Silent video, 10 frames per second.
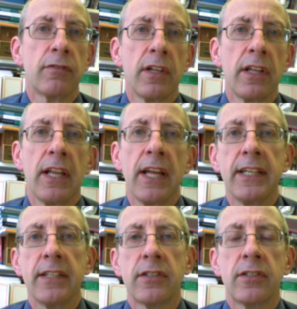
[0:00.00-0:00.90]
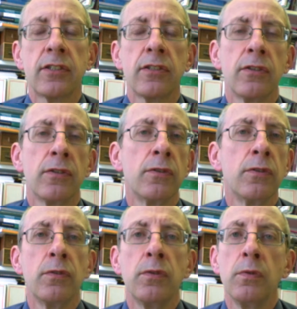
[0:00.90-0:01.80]
relate
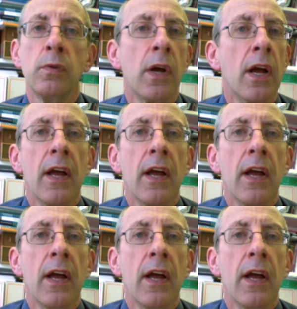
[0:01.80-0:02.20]
to